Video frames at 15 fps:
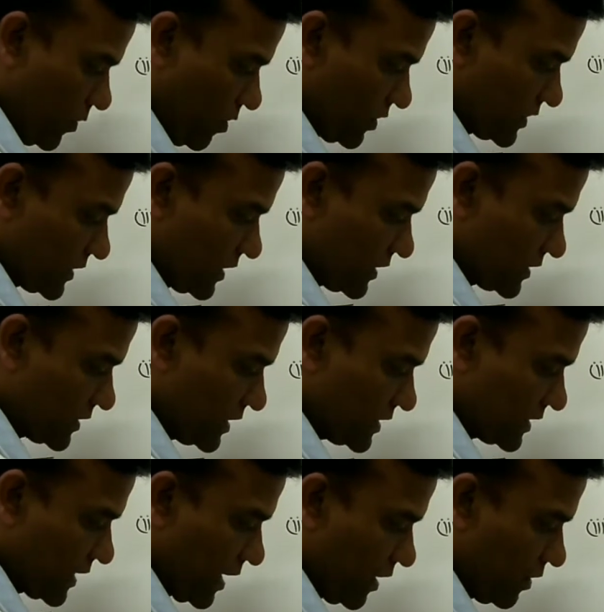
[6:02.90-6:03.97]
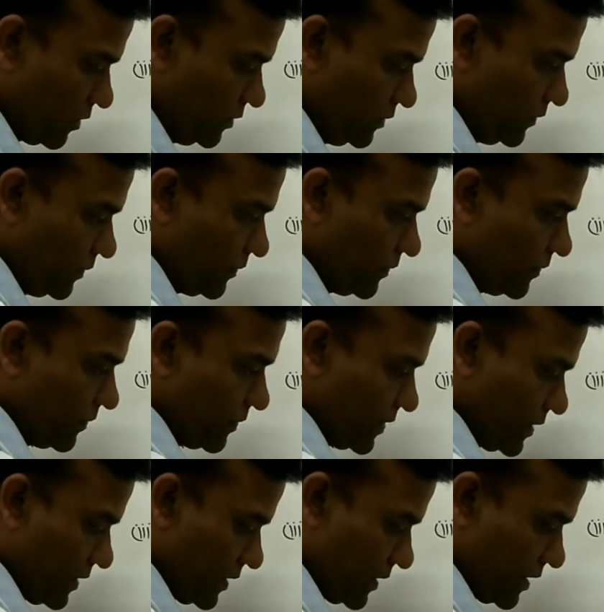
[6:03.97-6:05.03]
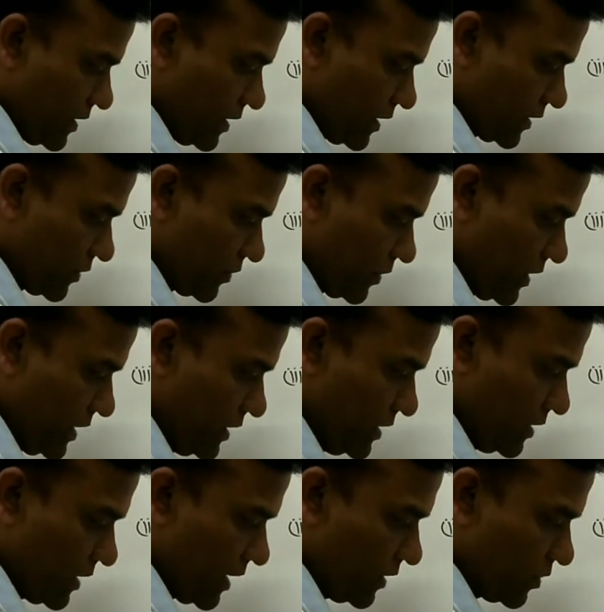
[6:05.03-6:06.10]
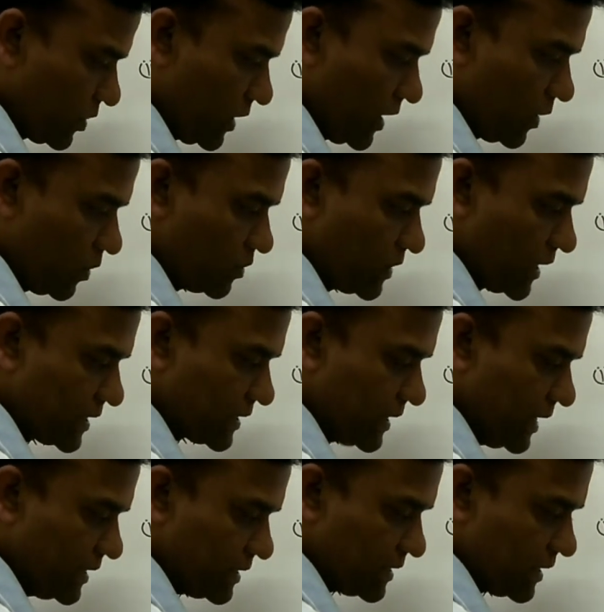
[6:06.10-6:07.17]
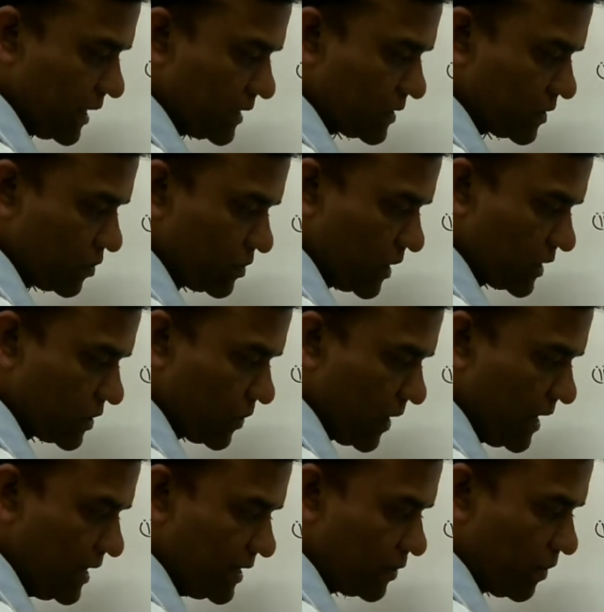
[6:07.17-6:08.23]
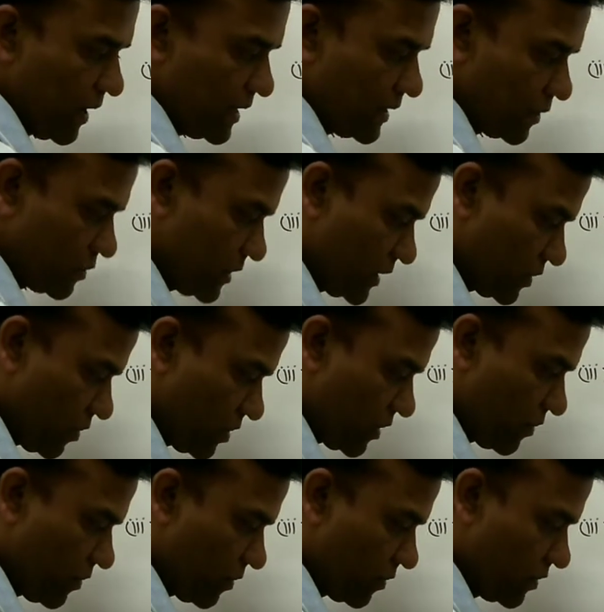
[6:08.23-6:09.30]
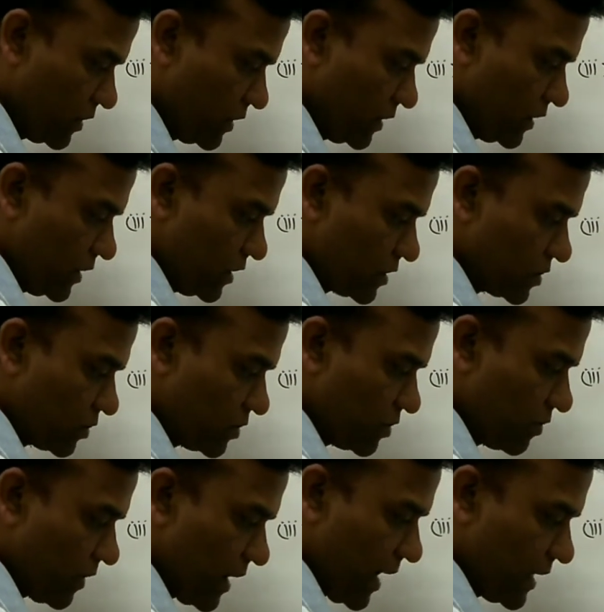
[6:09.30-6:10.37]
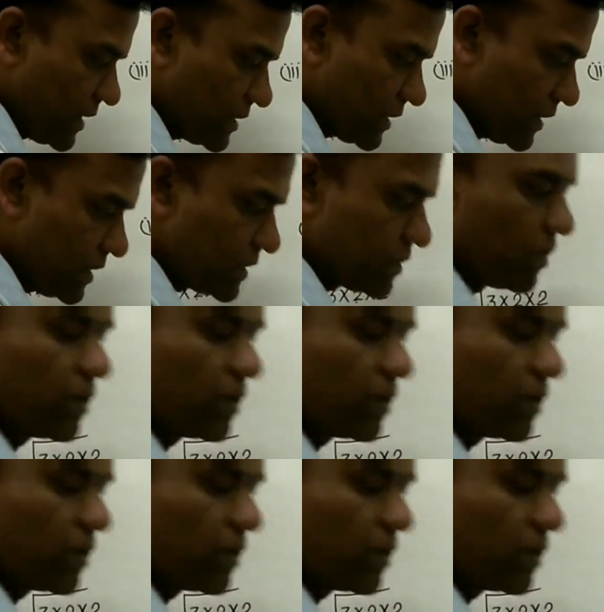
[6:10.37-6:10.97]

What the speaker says: pure search is now here 3, then 3 to the 6, 6 to the 12, 12 to the 24. So your answer is